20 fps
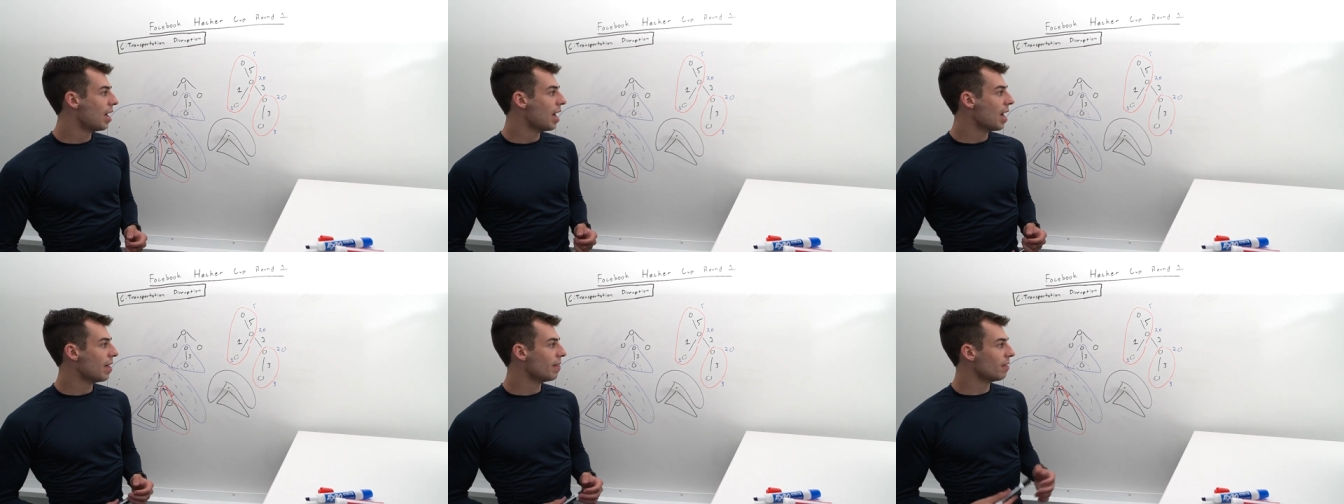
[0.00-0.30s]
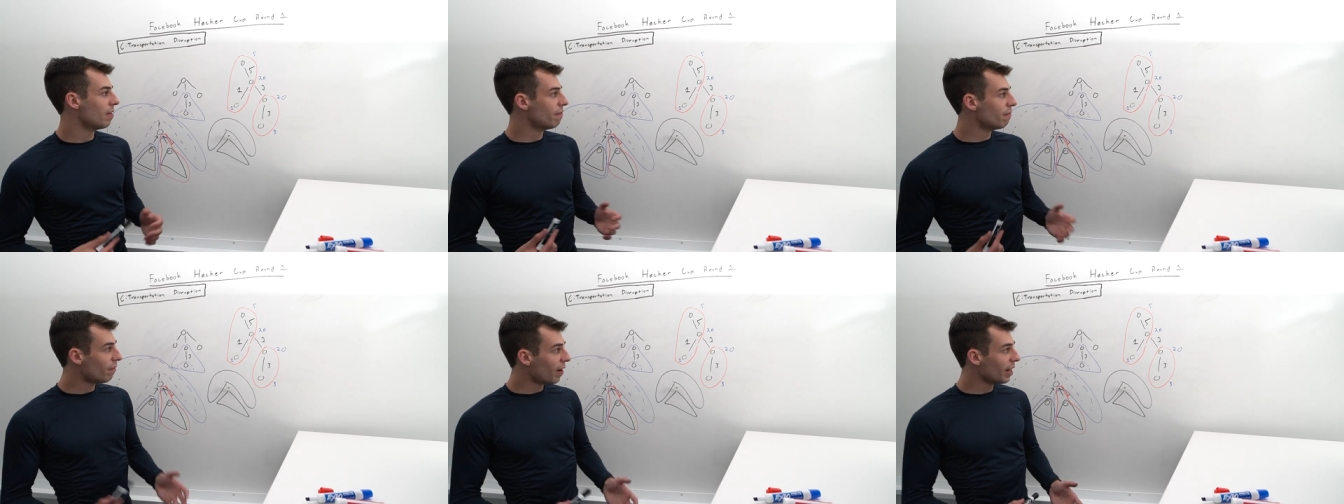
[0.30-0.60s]
And
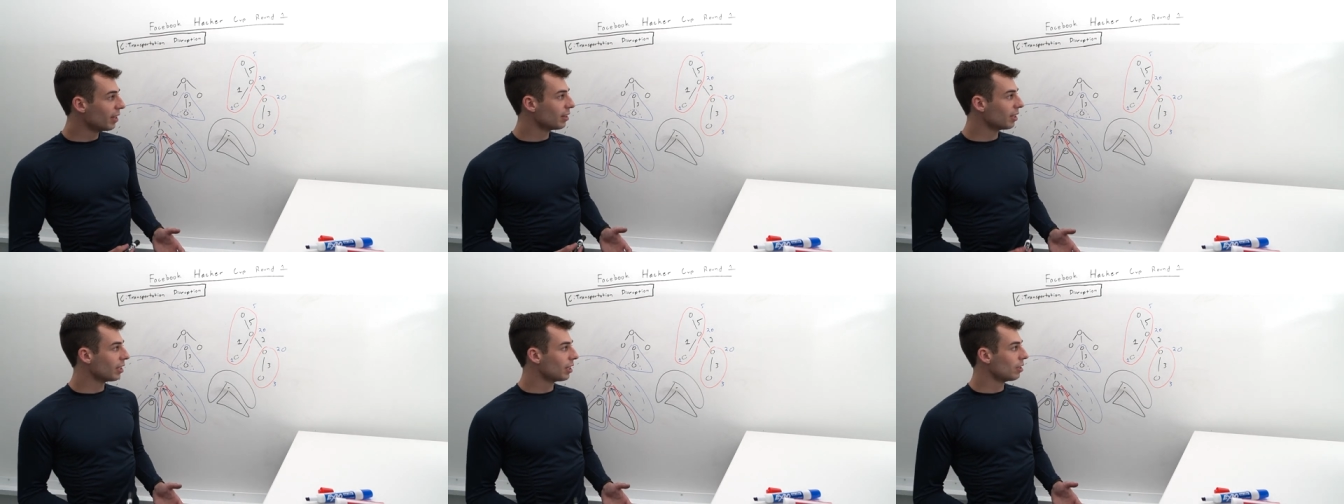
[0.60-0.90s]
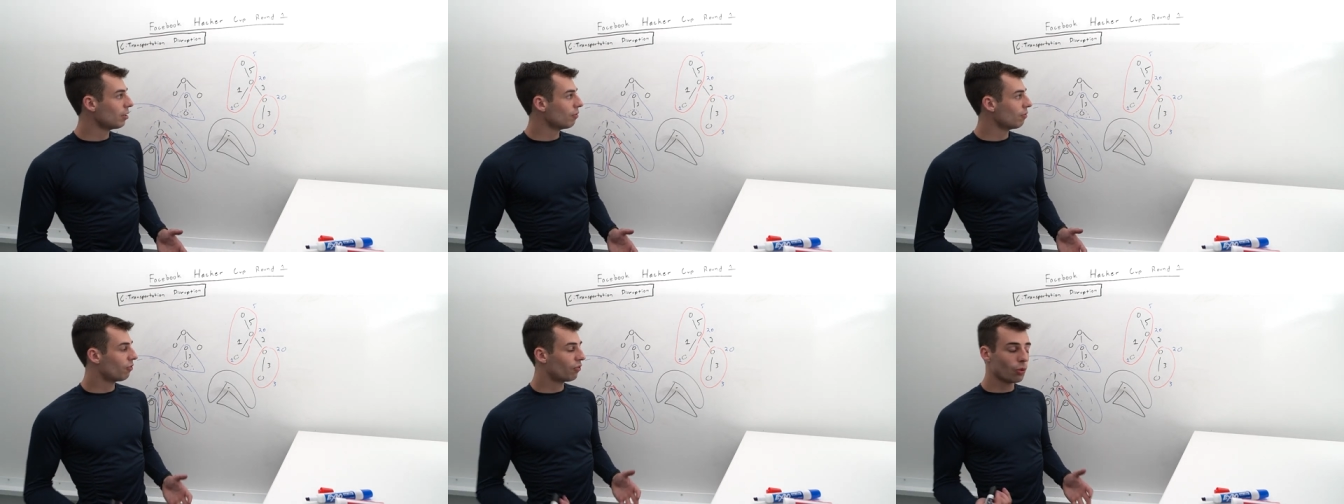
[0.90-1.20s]
then
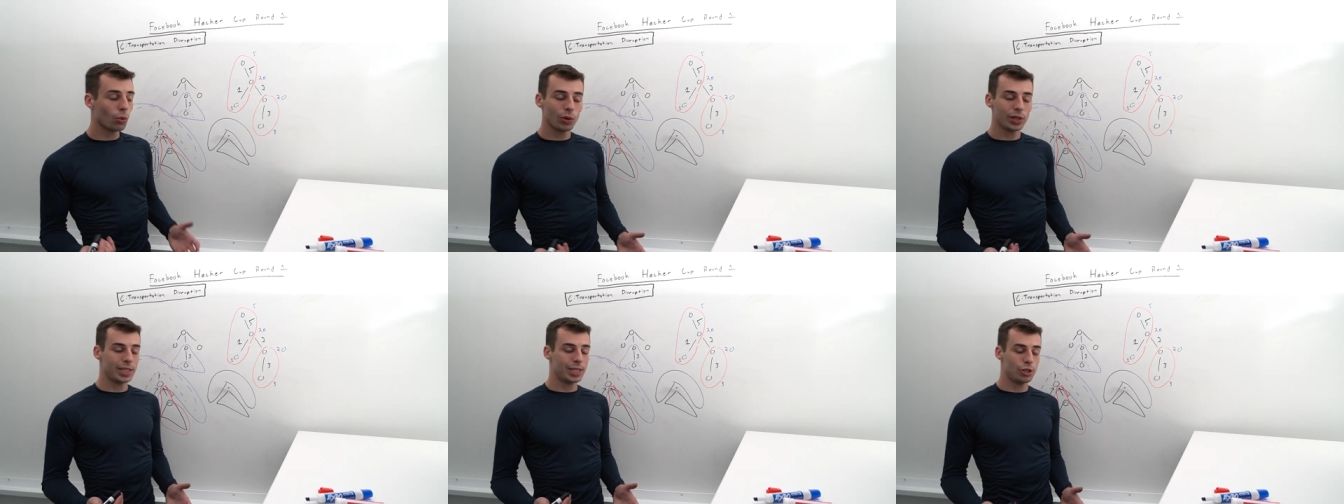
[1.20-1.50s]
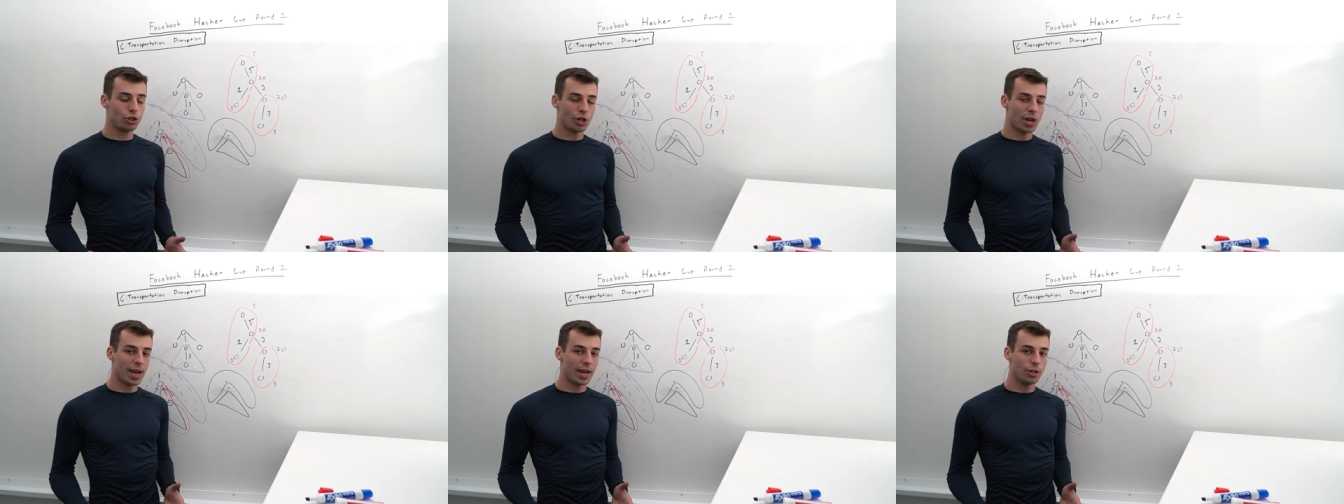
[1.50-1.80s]
finally, for
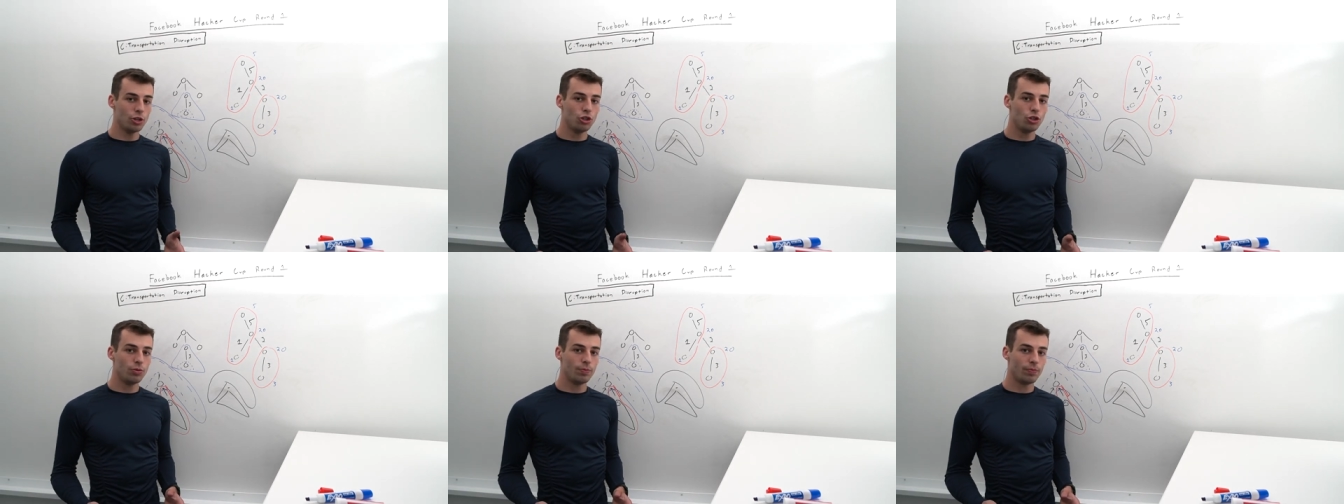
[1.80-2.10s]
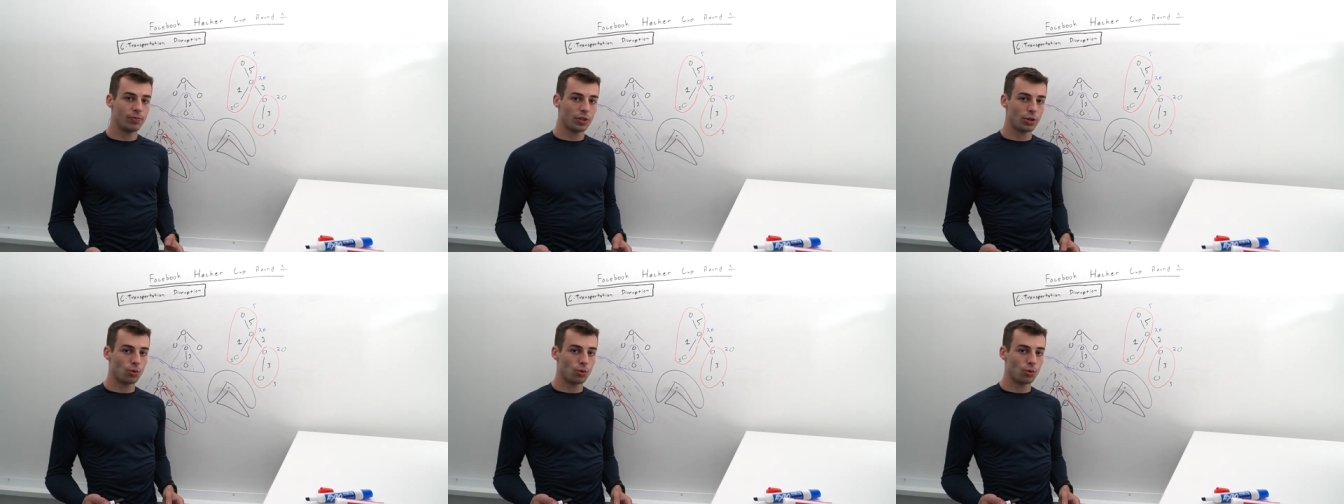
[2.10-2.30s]
each edge,